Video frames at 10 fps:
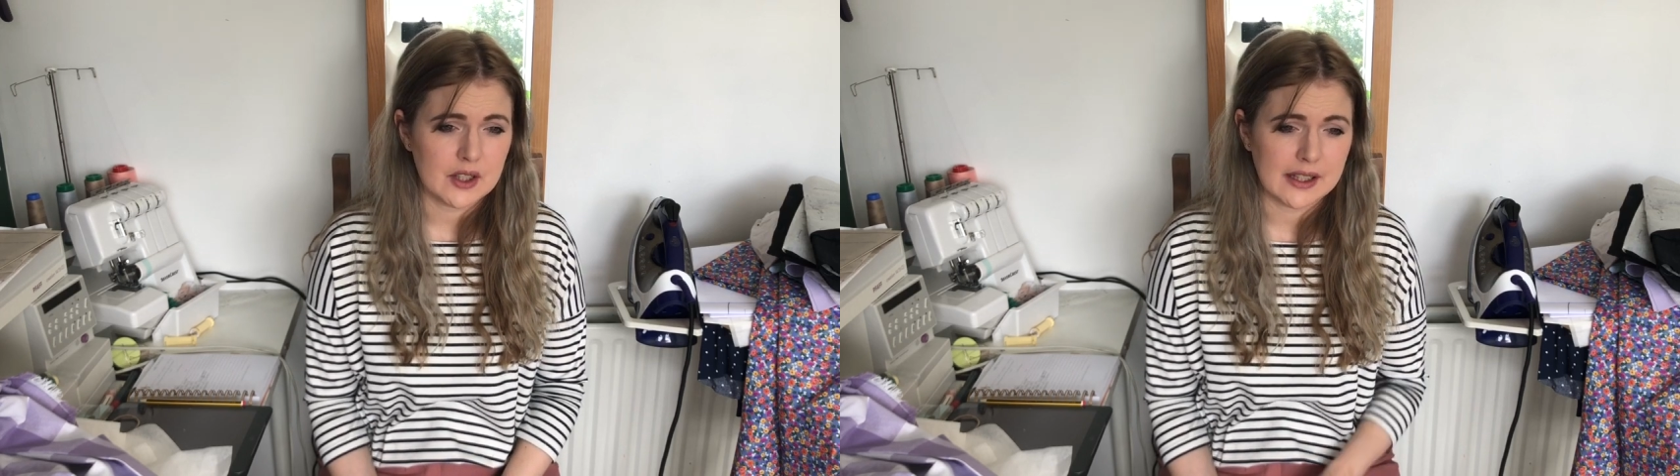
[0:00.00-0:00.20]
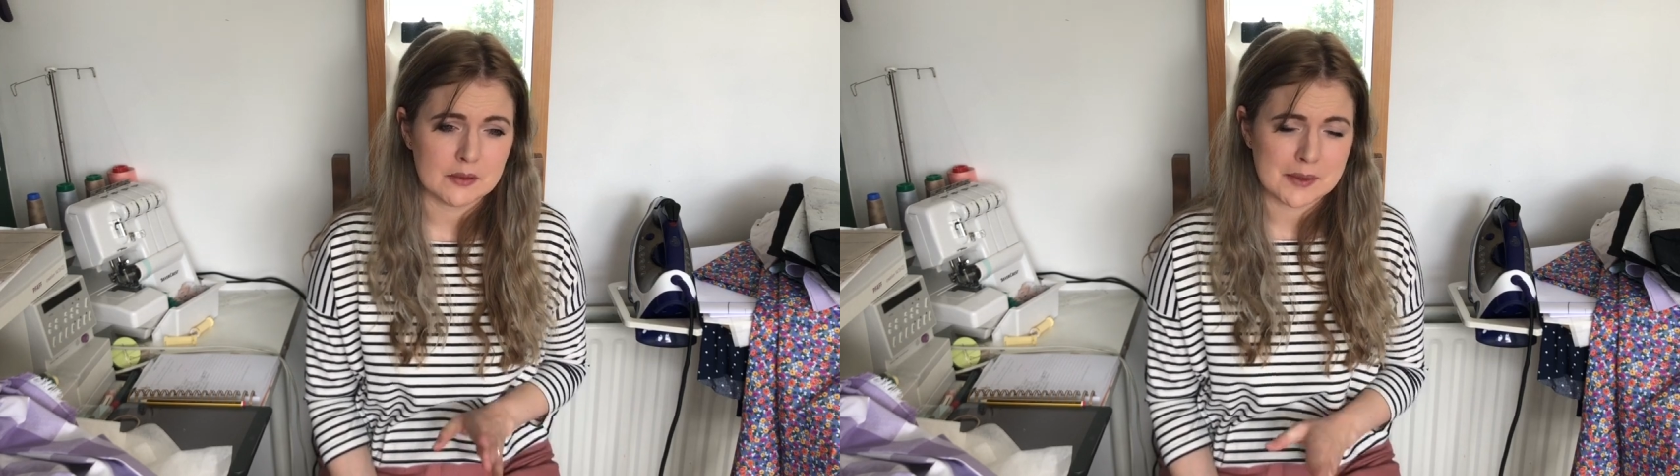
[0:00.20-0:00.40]

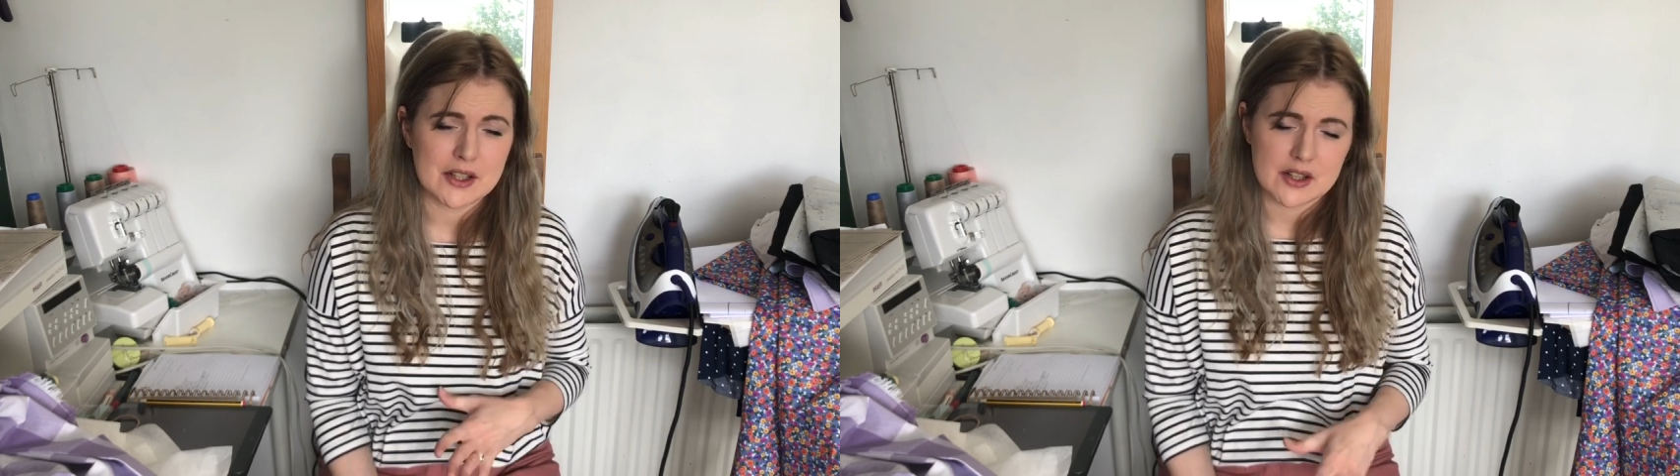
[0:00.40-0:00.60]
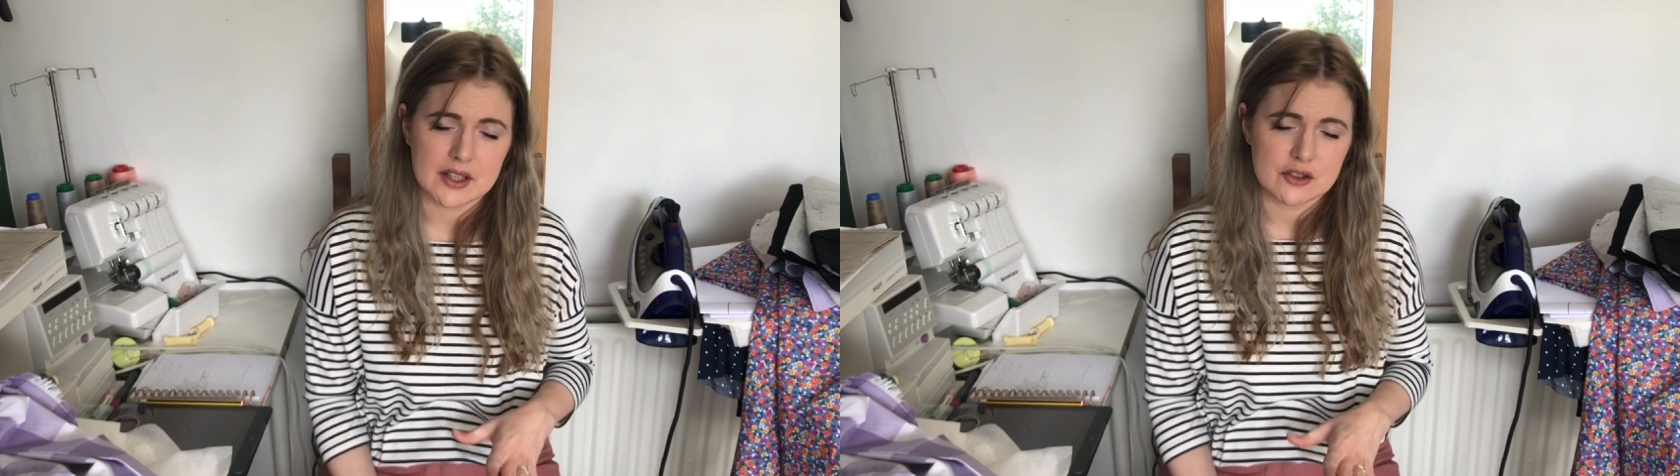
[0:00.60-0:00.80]
like my
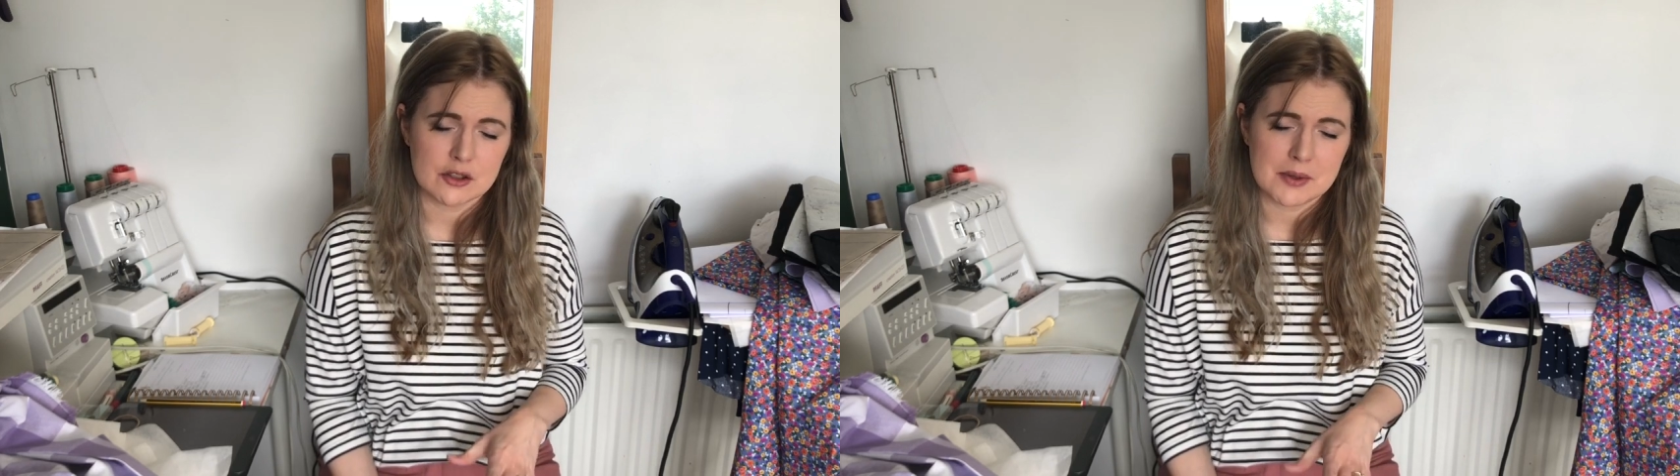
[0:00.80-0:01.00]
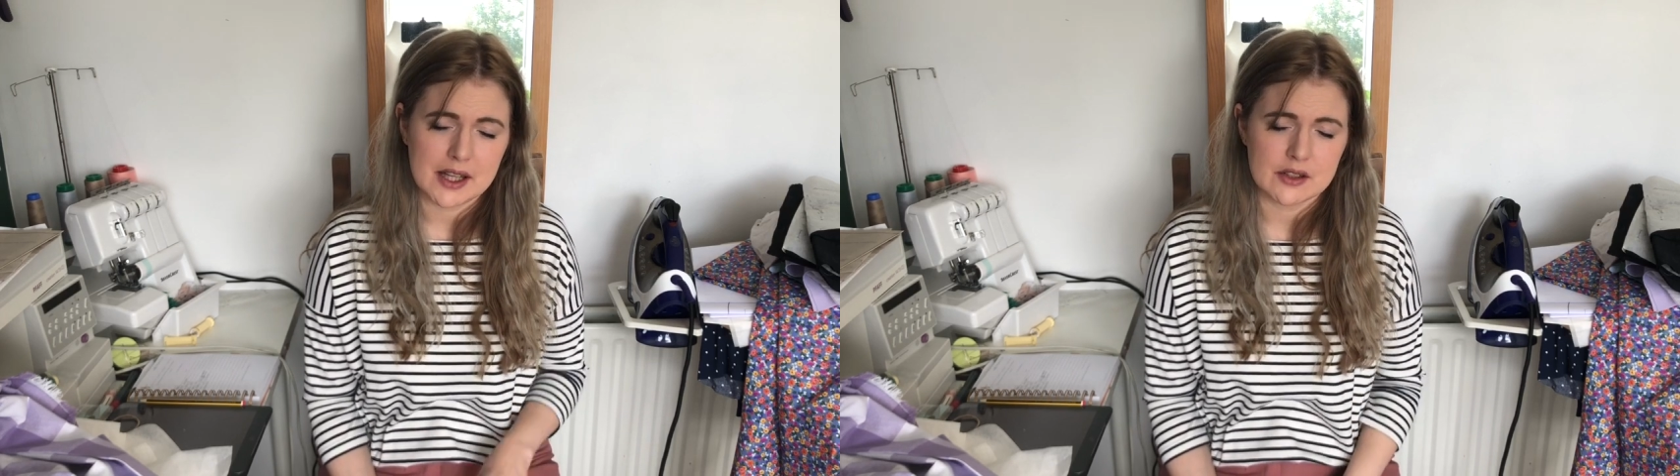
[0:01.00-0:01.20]
tried and
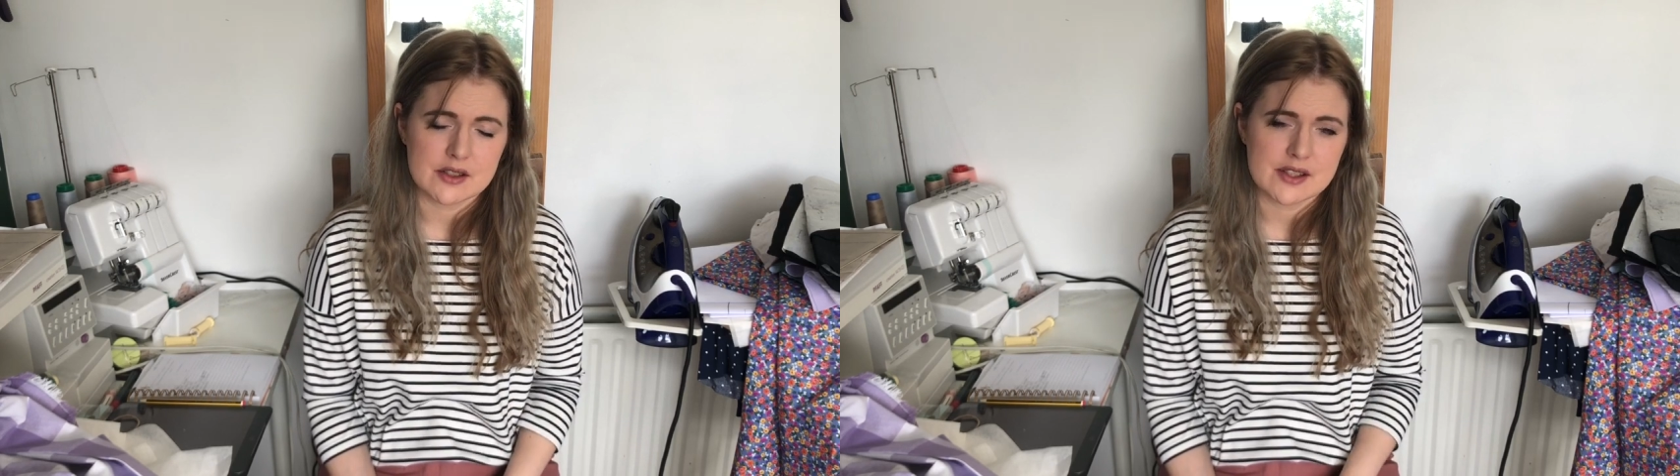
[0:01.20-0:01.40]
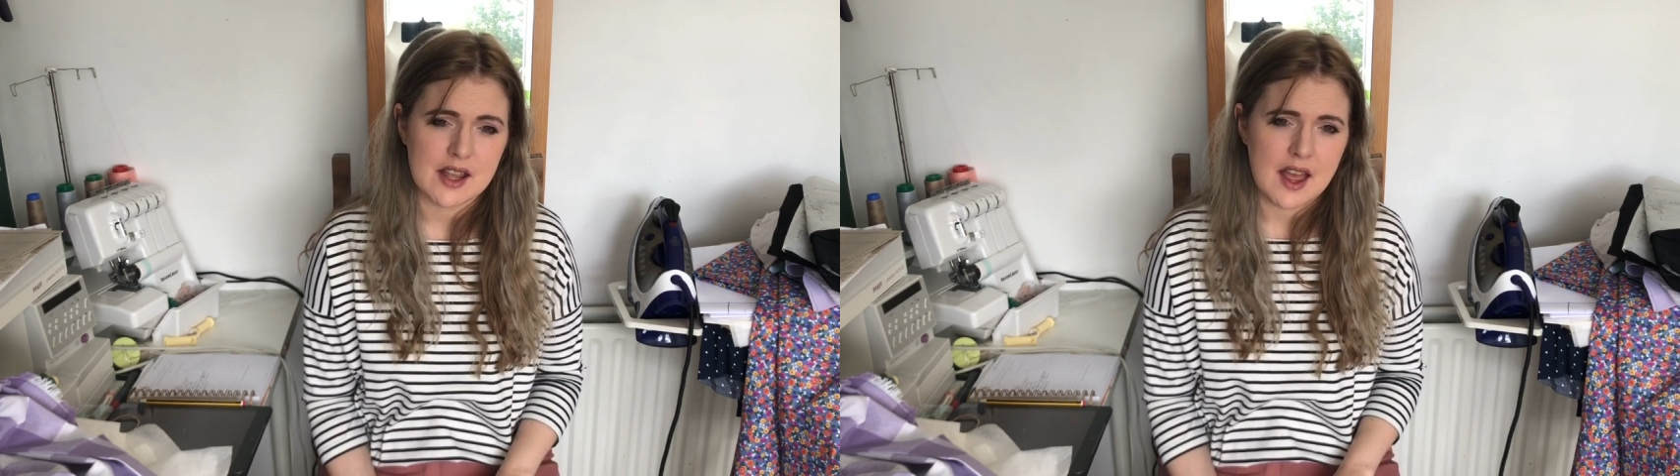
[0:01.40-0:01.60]
true
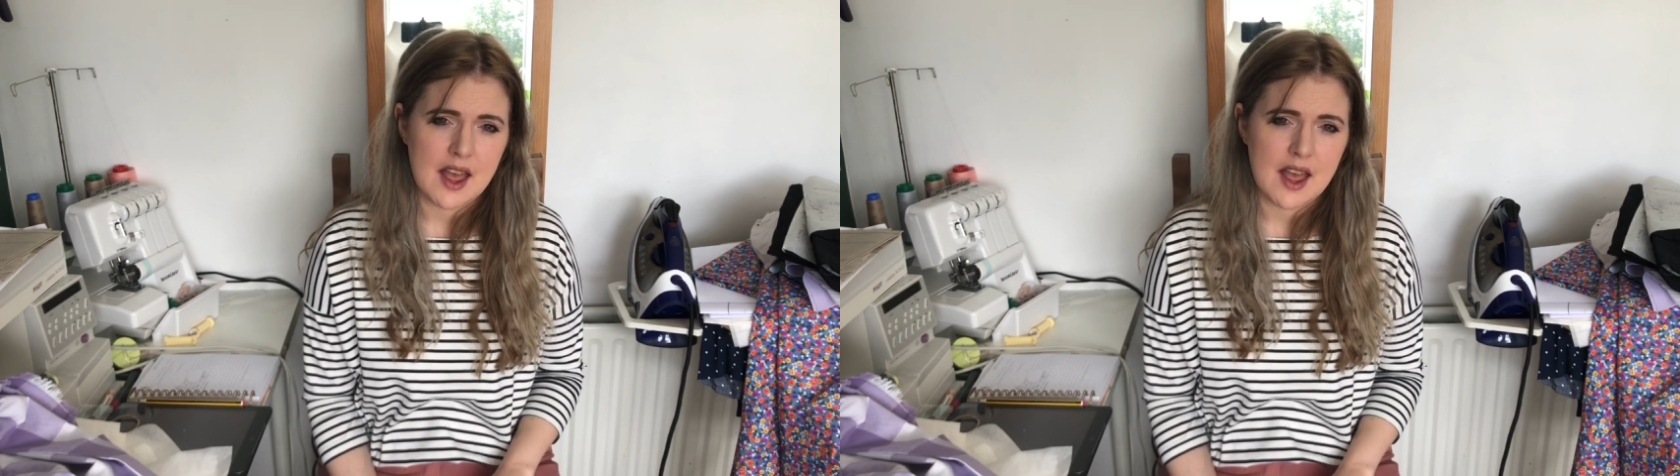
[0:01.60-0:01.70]
patterns.